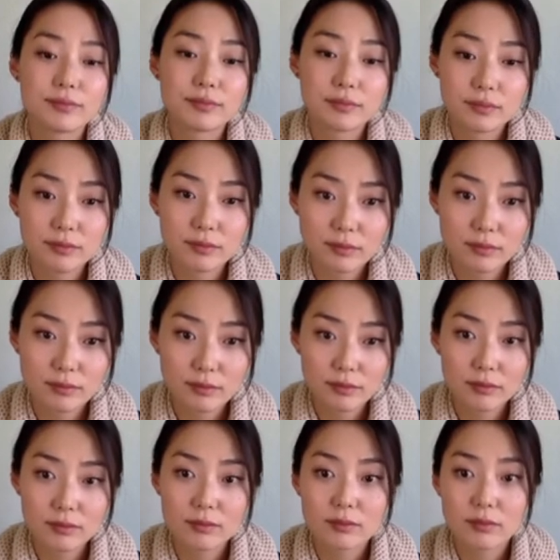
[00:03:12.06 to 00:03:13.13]

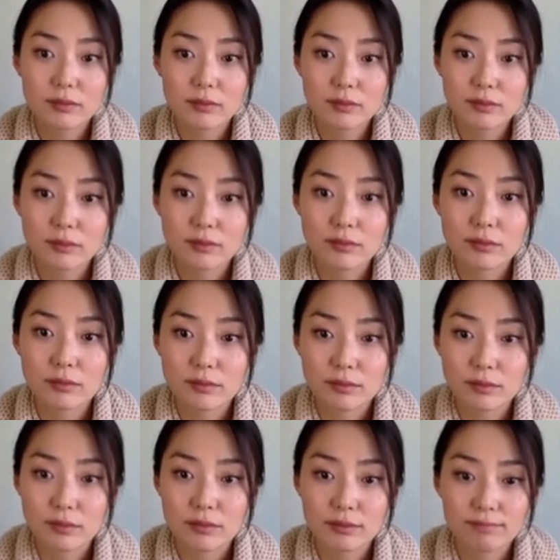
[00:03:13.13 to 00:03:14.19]

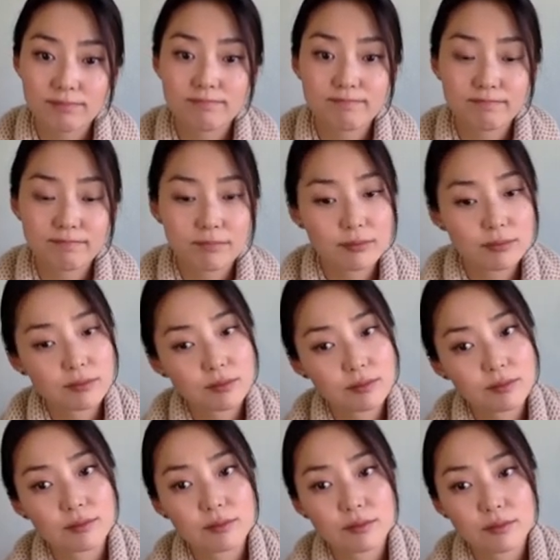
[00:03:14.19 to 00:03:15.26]

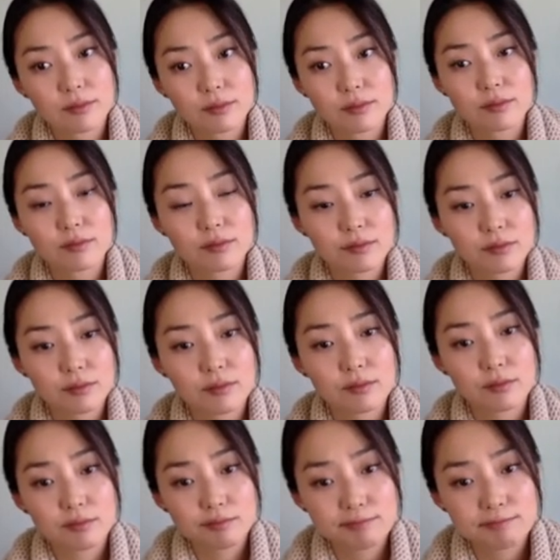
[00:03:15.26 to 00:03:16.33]

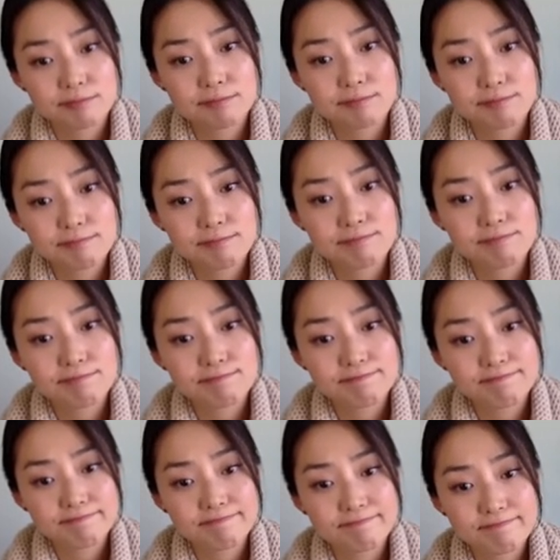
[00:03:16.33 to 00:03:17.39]

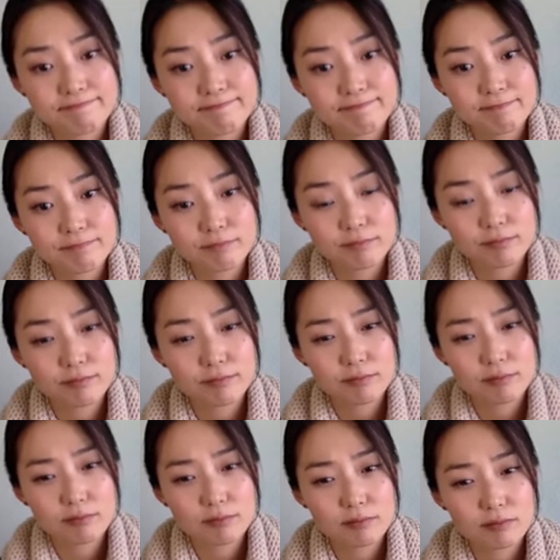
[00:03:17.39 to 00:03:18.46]

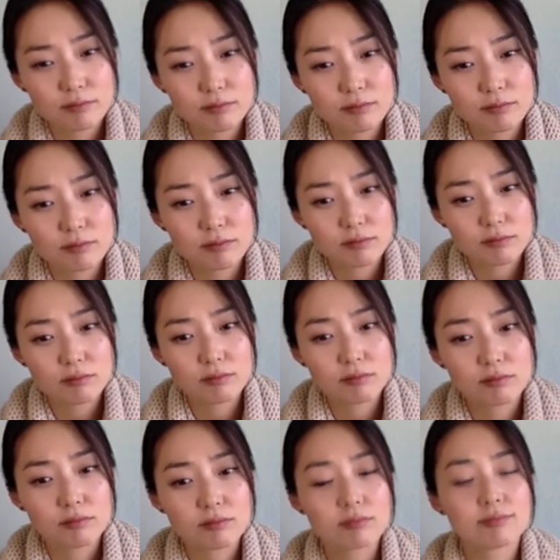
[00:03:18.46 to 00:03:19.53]

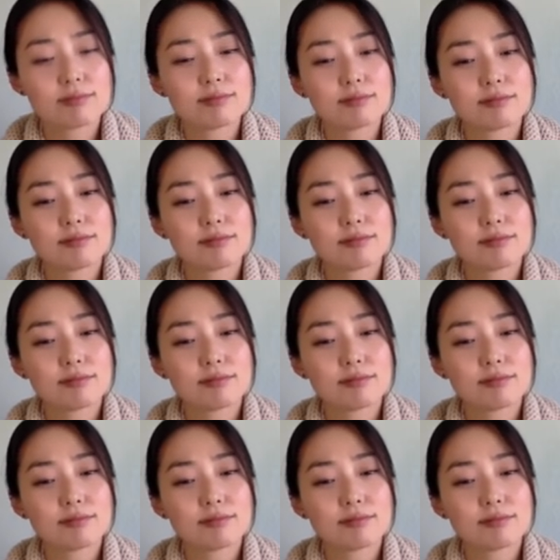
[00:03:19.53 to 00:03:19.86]
[no speech]